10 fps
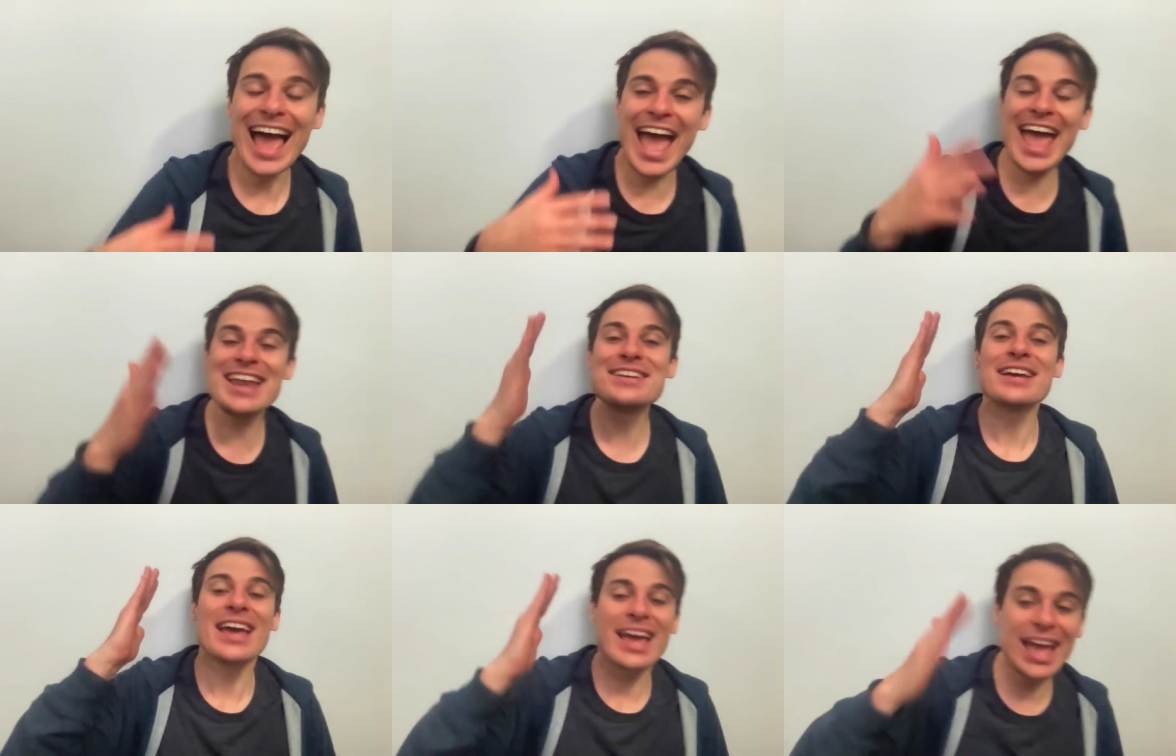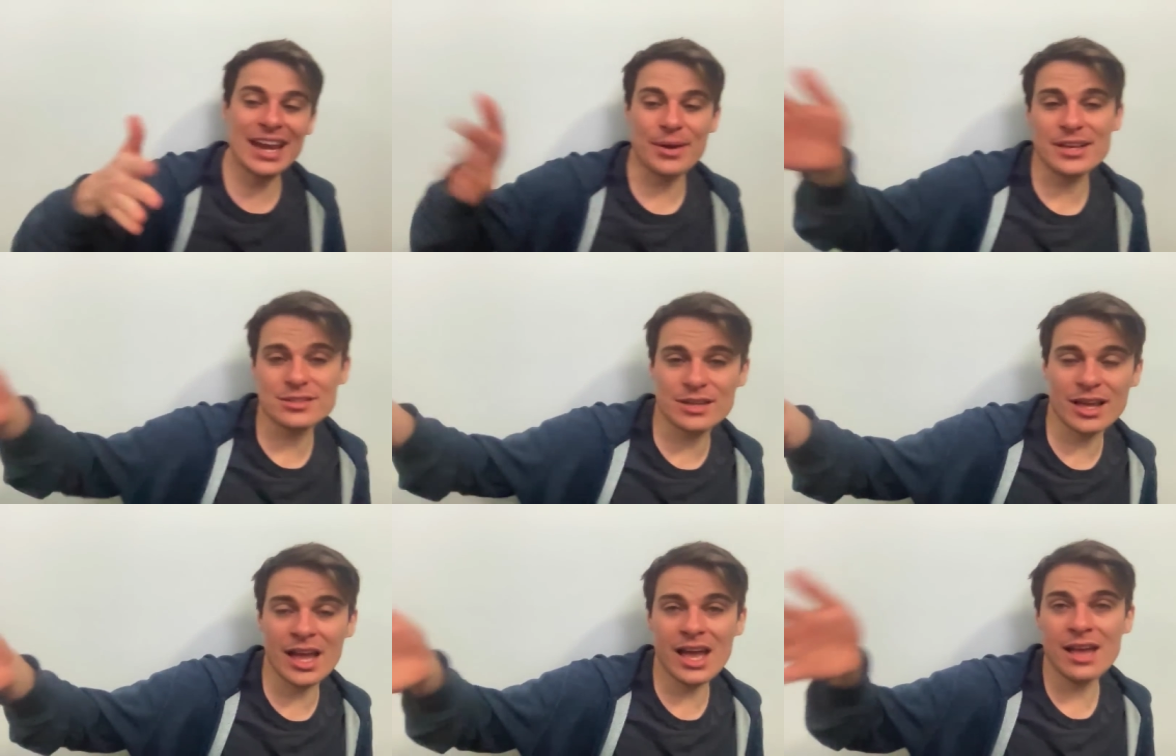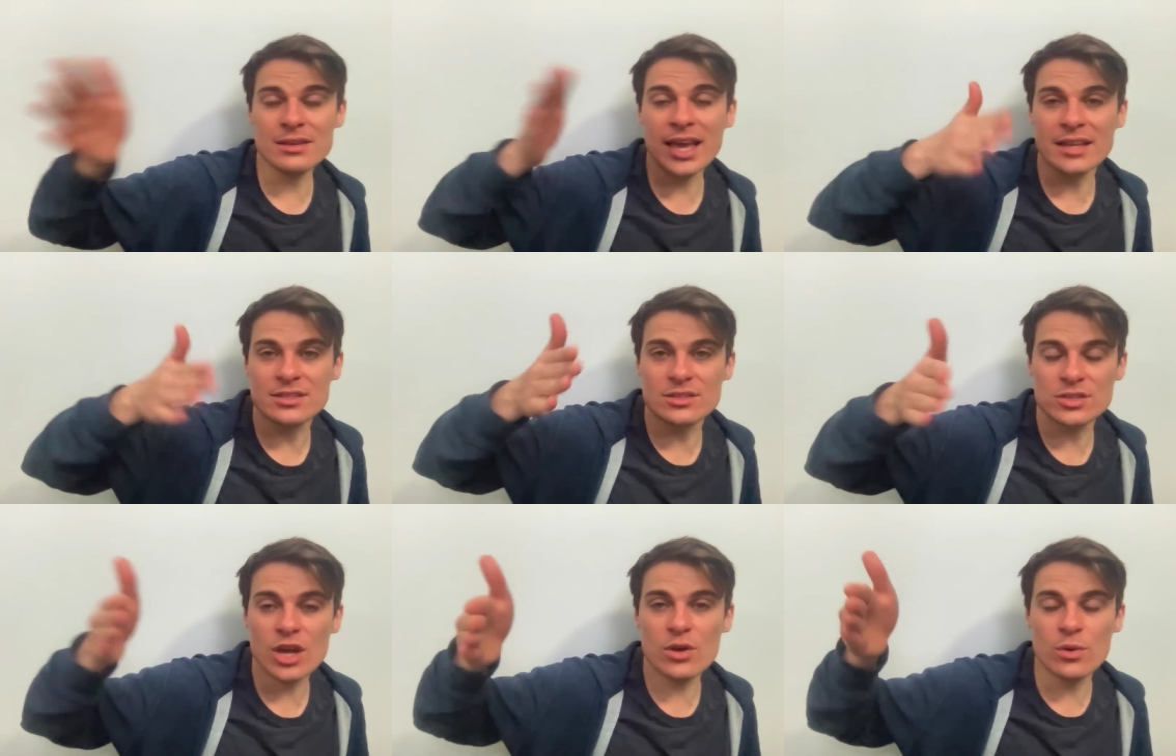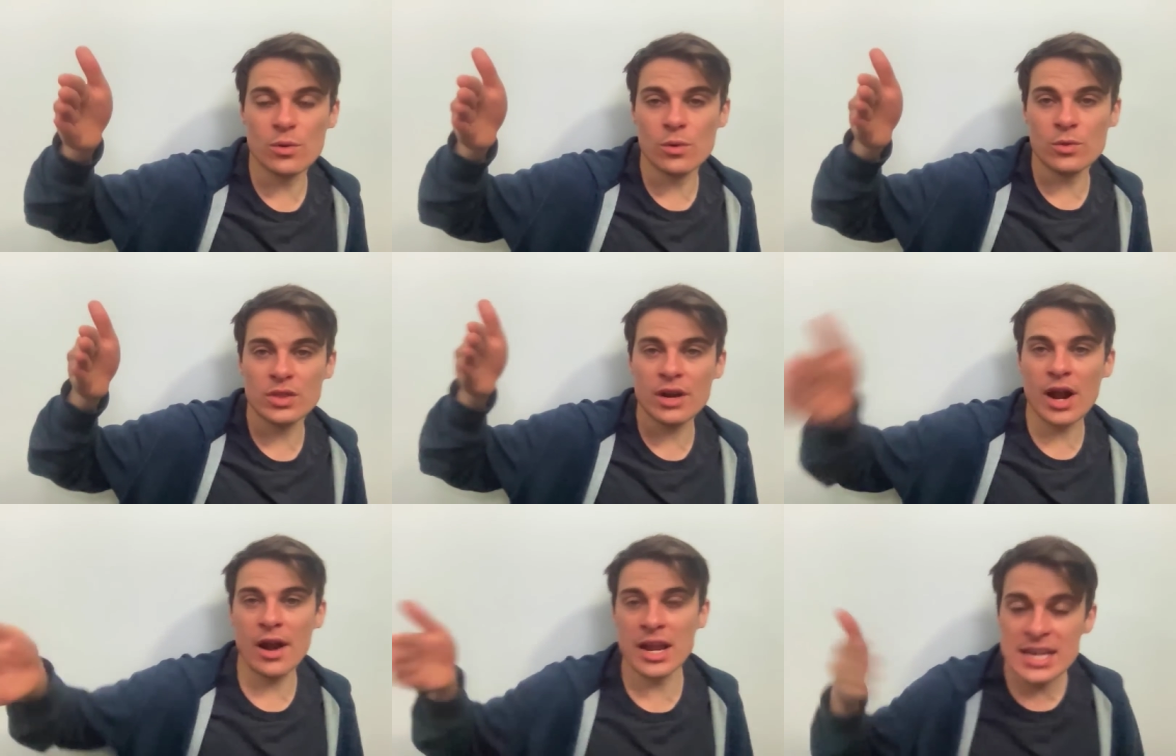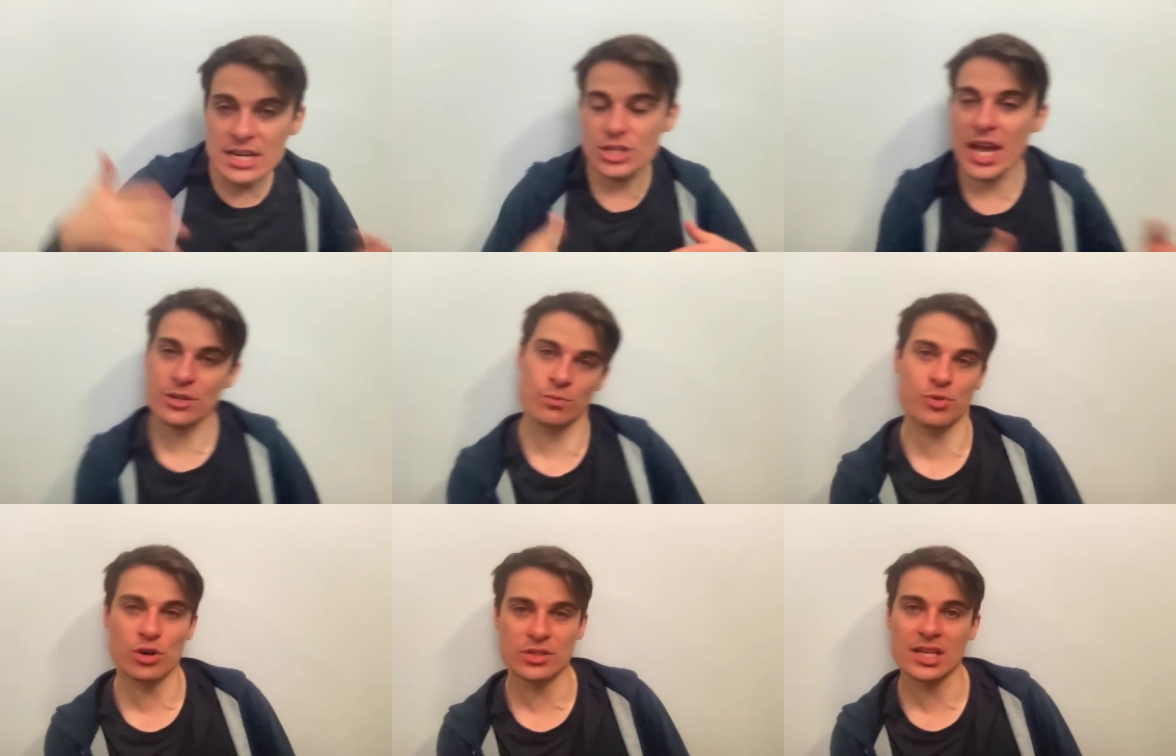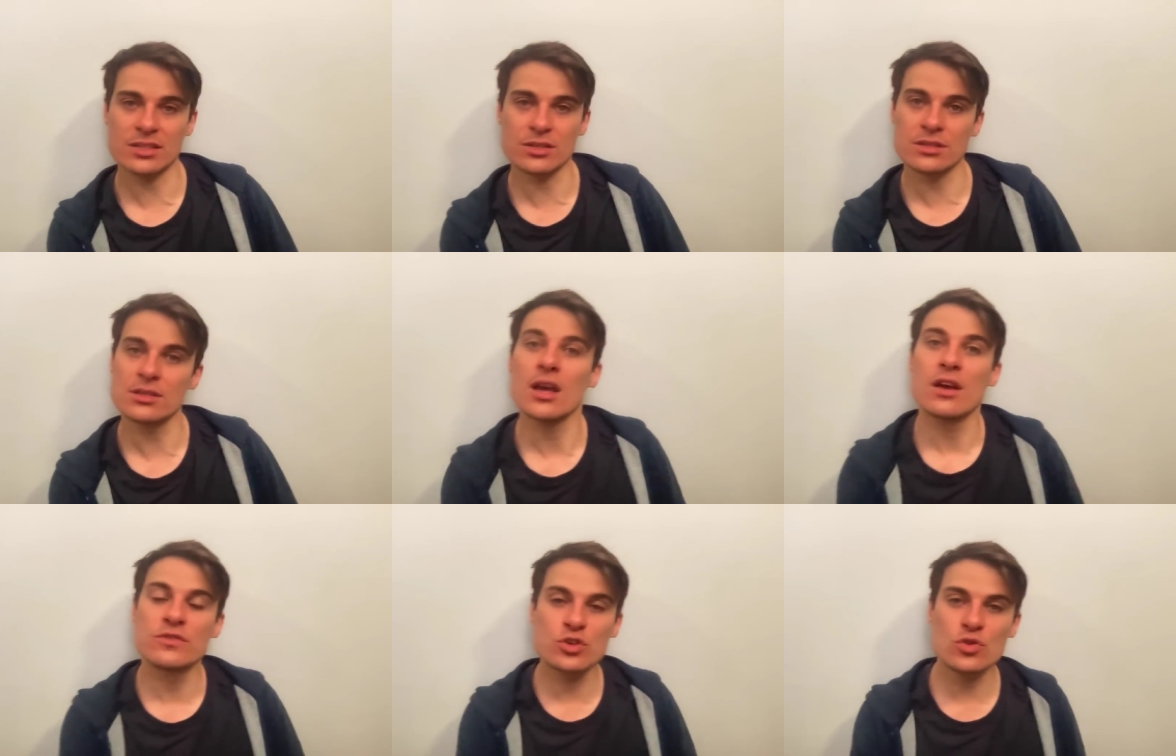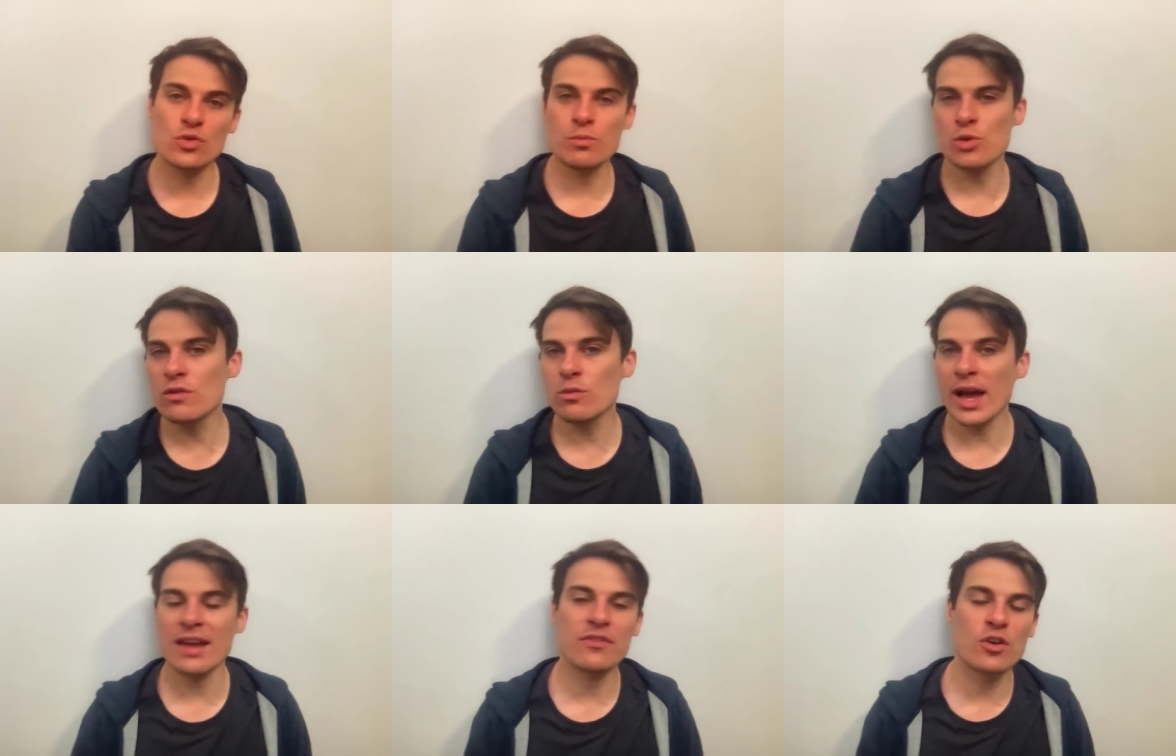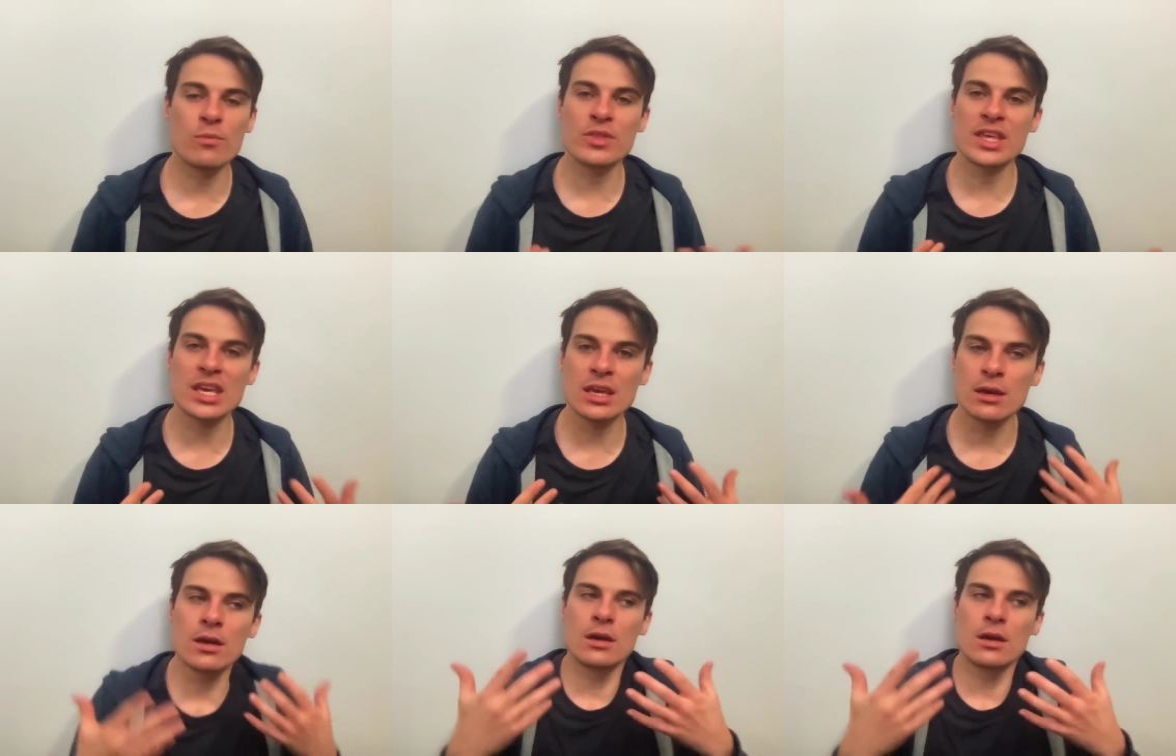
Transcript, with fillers: And, anyways, uh, yes, so there are initiation processes to move away from the